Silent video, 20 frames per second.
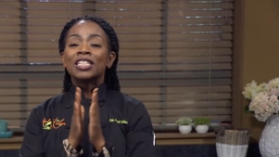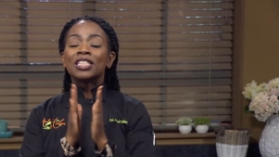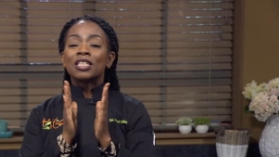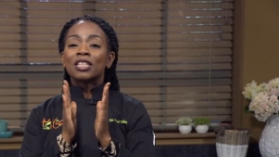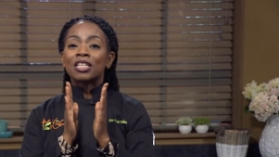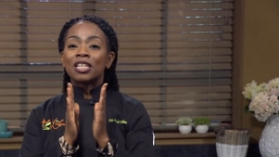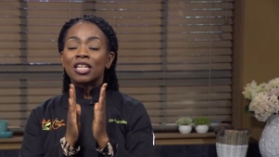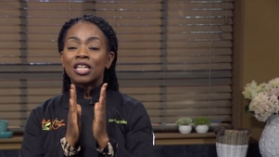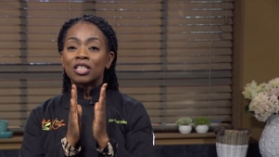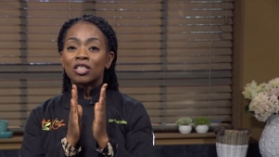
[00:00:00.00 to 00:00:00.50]

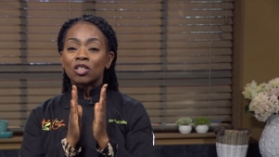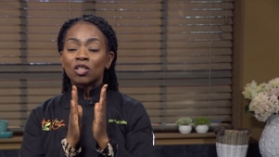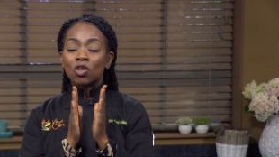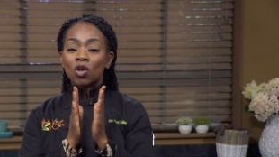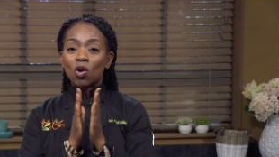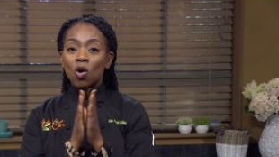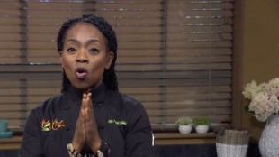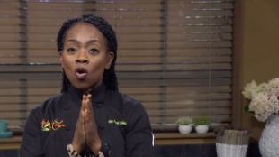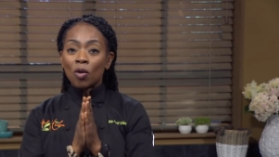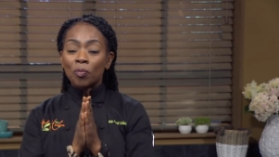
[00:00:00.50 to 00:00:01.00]
to
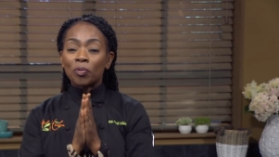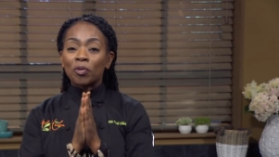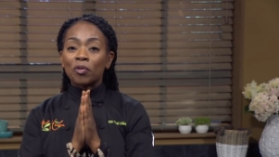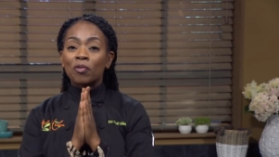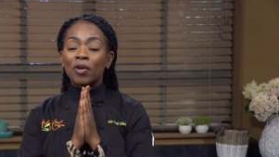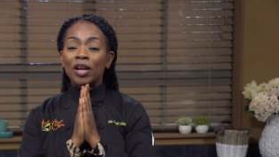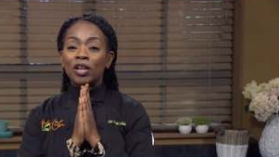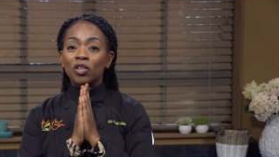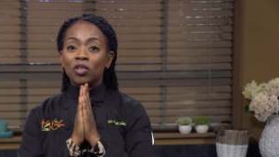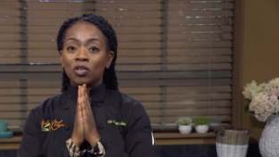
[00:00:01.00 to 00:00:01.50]

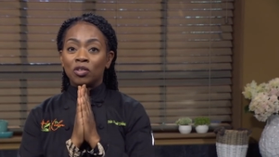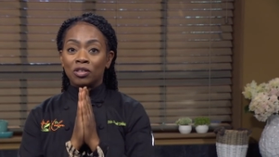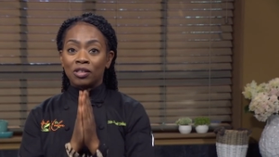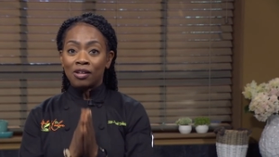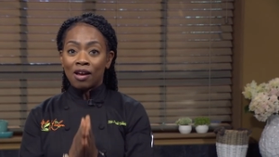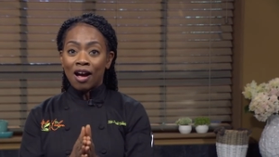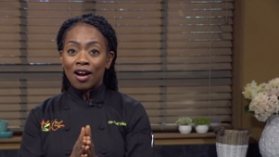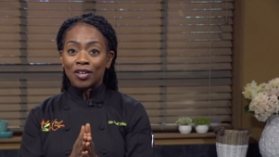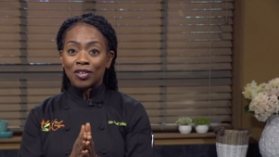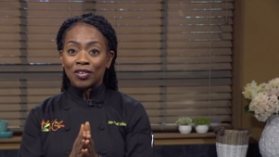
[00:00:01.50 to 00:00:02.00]
incorporate your
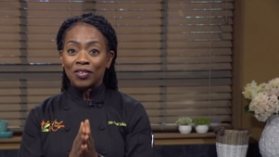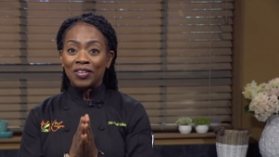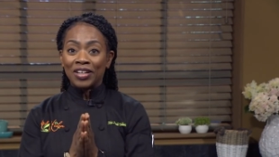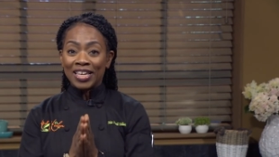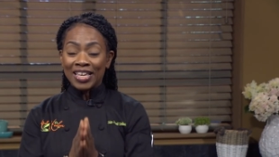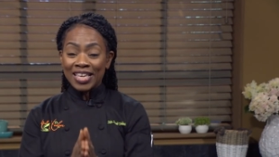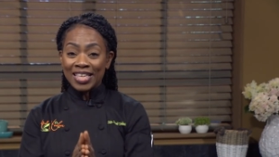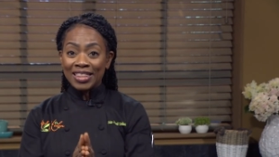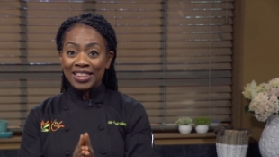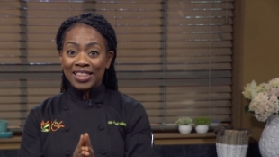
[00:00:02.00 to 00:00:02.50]
doctor
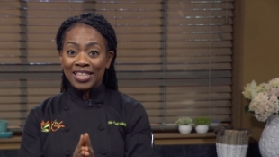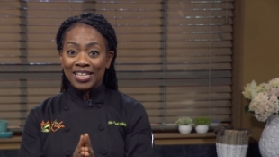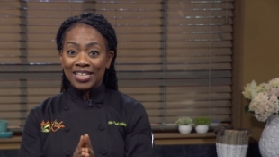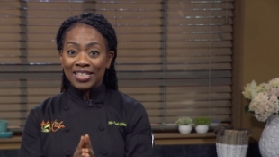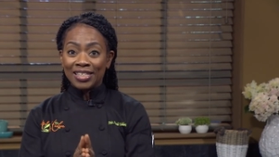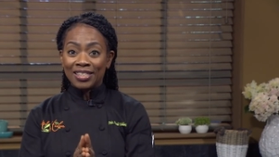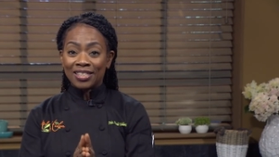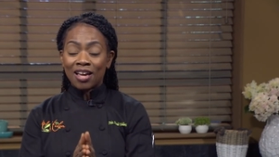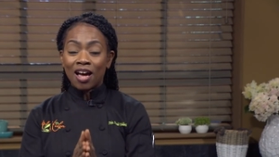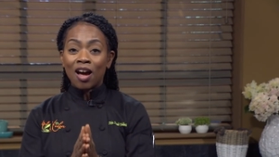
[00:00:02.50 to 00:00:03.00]
in
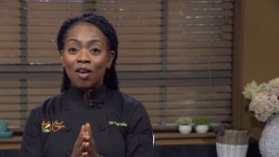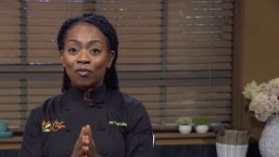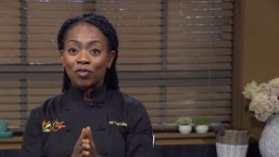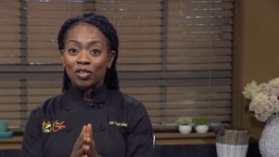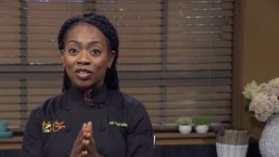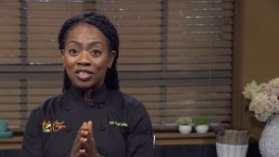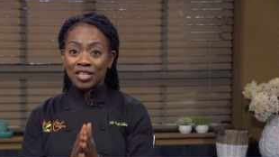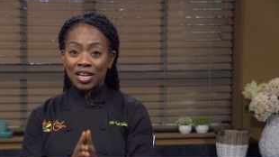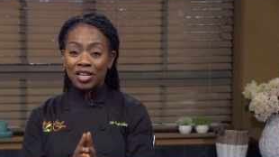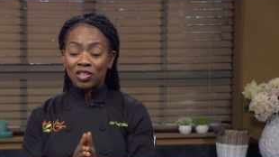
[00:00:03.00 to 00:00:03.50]
these
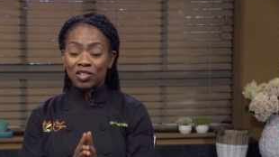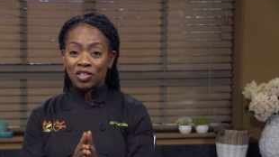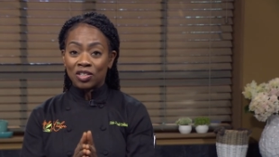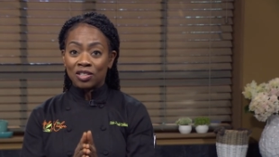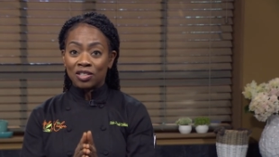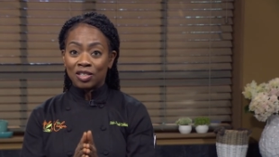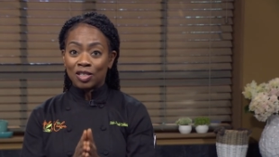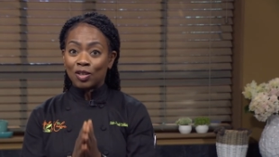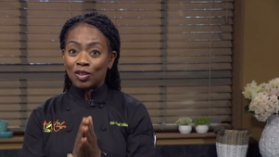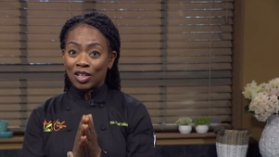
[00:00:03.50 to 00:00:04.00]

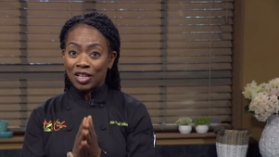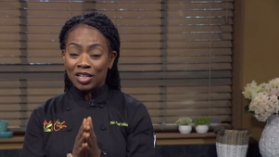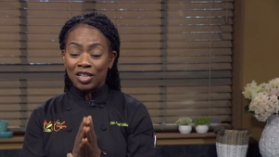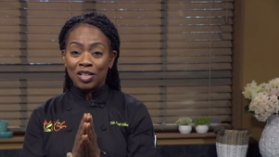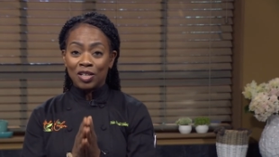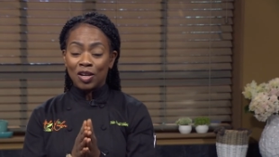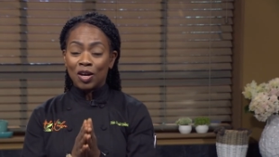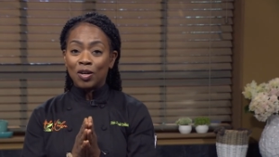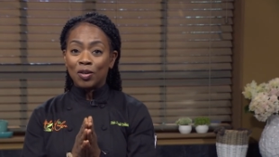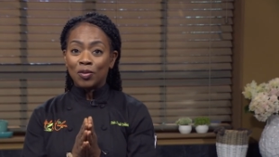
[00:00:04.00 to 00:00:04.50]
conversations so that he
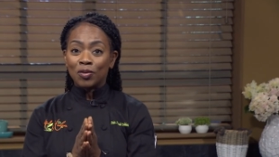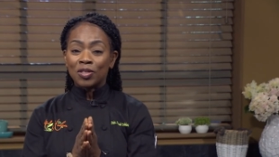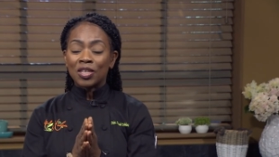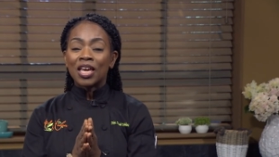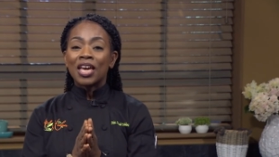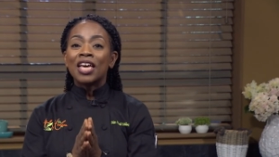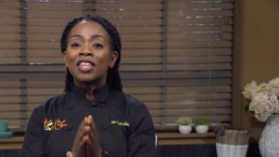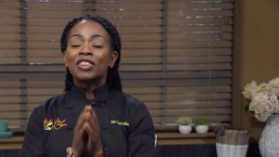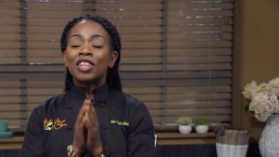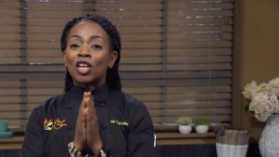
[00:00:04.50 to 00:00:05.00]
knows
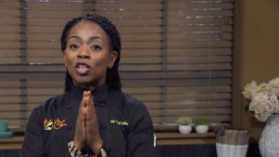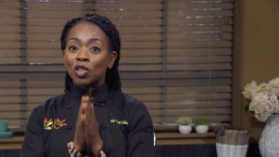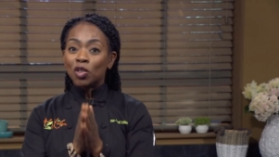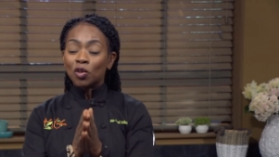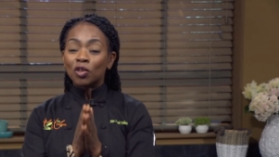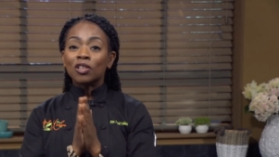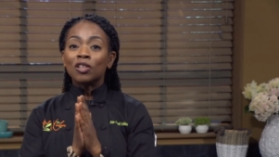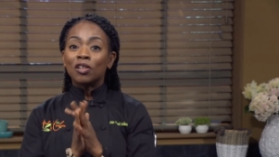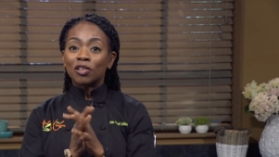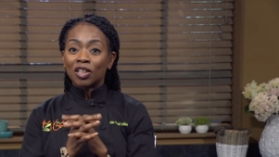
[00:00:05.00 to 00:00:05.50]
that
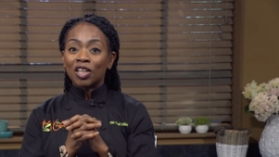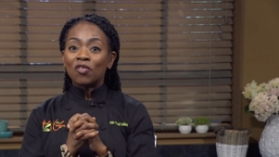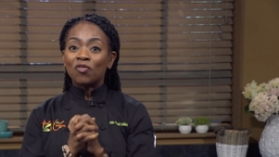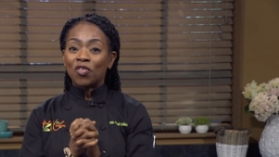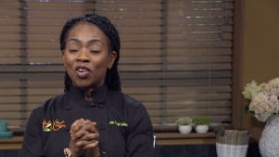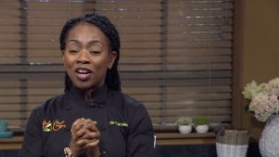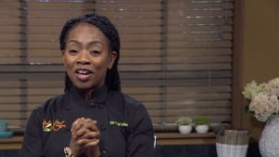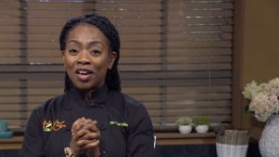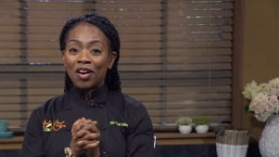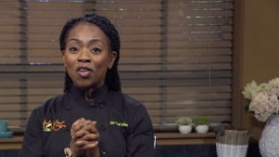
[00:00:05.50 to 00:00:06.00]
you're looking
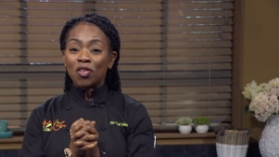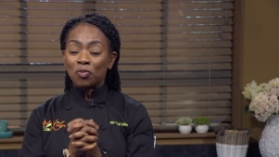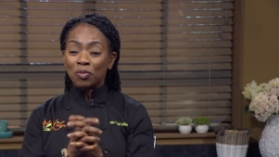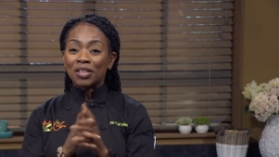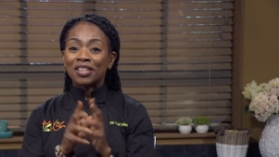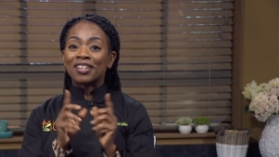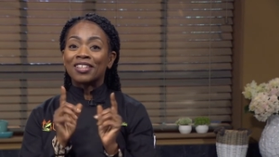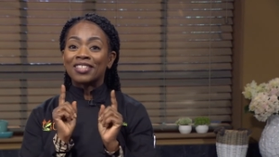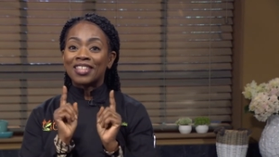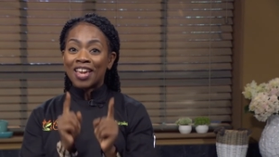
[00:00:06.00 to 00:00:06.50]
for health,
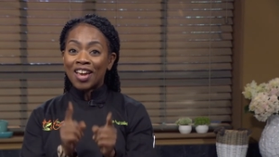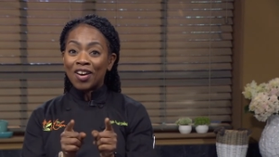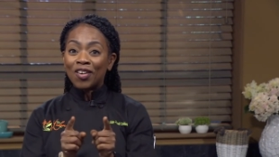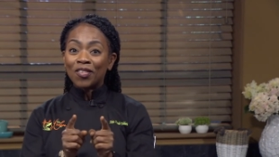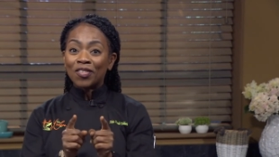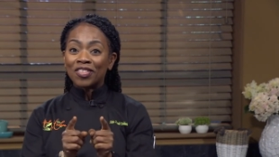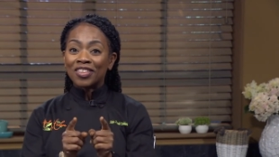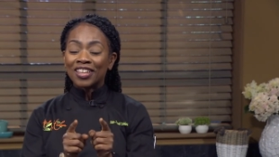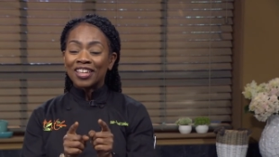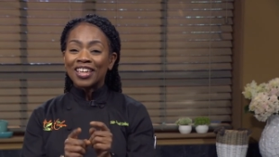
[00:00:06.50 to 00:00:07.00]
because
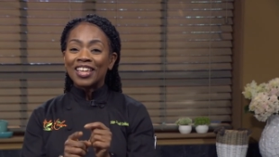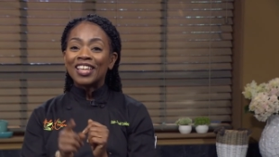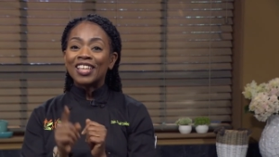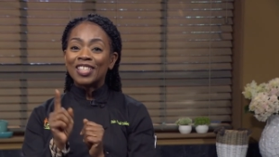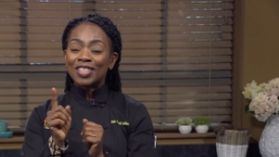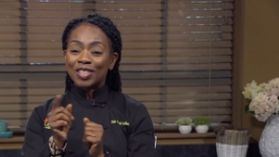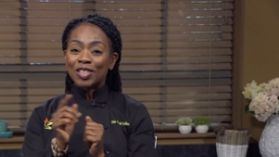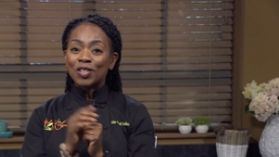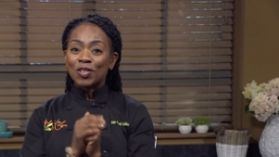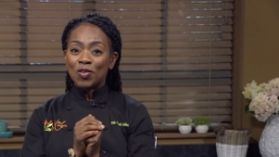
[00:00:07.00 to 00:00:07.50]
health
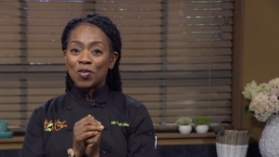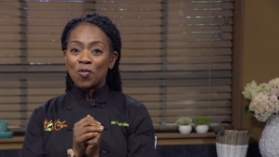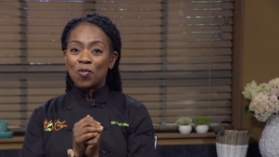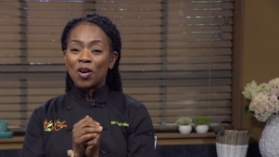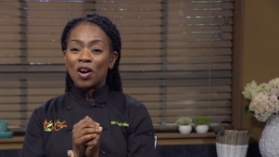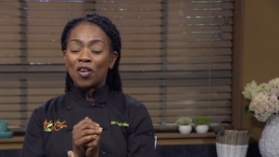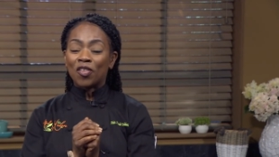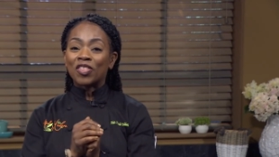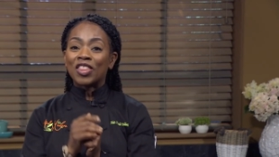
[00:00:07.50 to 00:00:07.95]
is the new wealth.